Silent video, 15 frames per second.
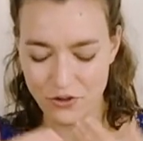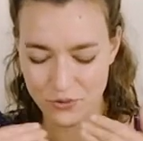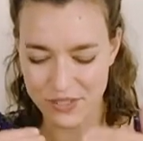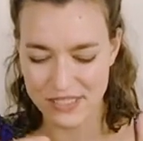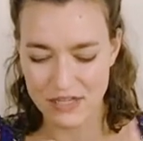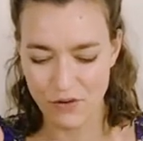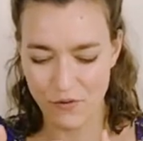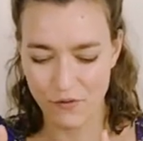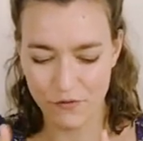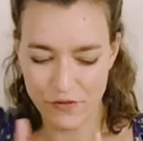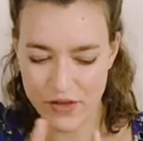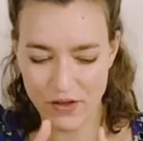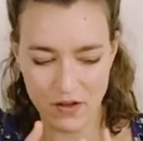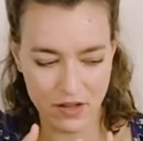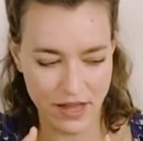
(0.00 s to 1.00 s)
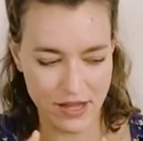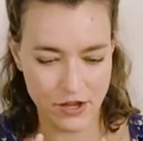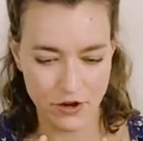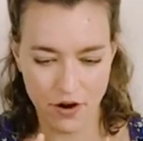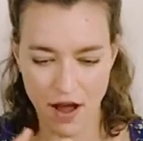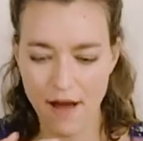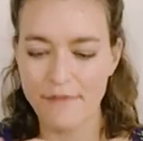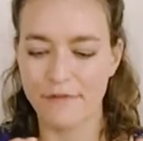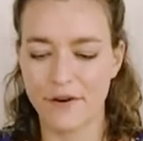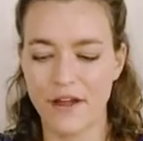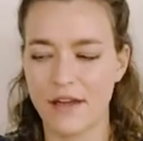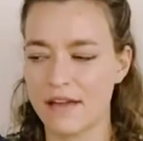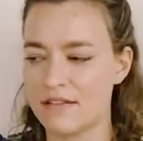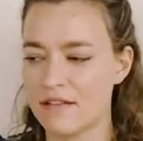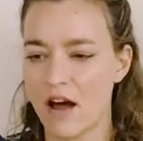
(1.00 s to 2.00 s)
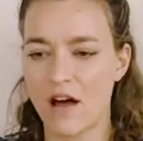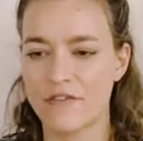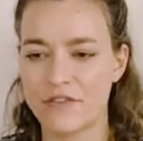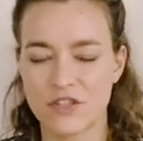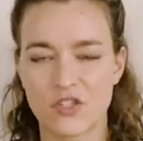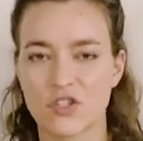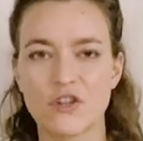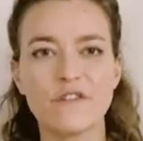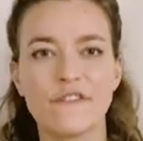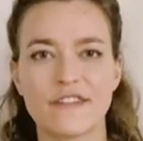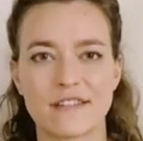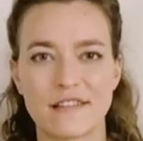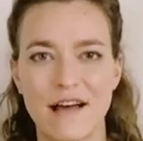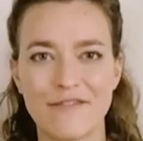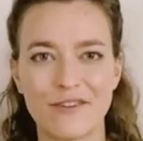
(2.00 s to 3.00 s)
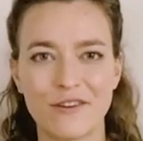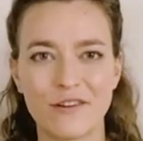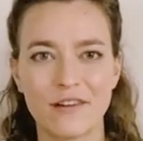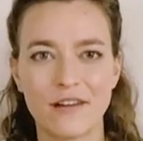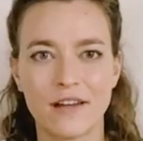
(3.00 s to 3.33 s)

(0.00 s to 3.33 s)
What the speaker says: you still feel like you're hovering on the surface level.